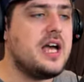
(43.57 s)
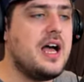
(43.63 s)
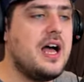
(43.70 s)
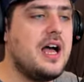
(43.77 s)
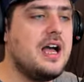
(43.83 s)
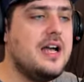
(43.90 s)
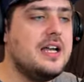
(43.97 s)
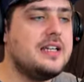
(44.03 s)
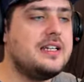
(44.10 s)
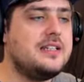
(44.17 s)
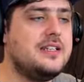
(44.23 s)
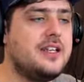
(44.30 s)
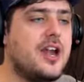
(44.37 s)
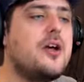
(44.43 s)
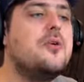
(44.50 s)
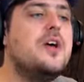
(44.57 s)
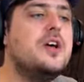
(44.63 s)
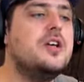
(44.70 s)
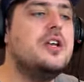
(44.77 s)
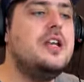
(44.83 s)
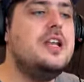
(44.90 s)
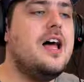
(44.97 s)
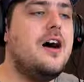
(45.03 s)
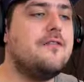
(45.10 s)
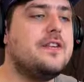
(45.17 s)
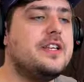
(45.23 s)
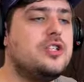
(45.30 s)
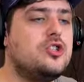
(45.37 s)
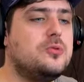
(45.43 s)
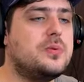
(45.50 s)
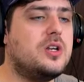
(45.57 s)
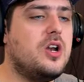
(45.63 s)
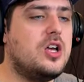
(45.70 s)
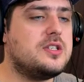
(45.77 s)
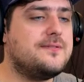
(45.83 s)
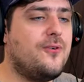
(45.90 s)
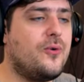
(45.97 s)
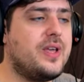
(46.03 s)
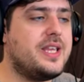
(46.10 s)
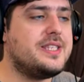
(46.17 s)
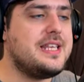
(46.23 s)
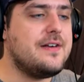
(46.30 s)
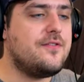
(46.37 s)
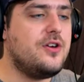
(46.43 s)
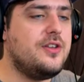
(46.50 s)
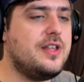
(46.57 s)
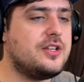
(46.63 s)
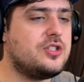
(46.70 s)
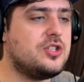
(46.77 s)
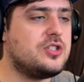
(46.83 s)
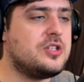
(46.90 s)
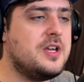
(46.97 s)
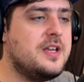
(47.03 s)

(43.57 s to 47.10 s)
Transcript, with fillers: uh, you know, lovely Superclass forty-seven. That's just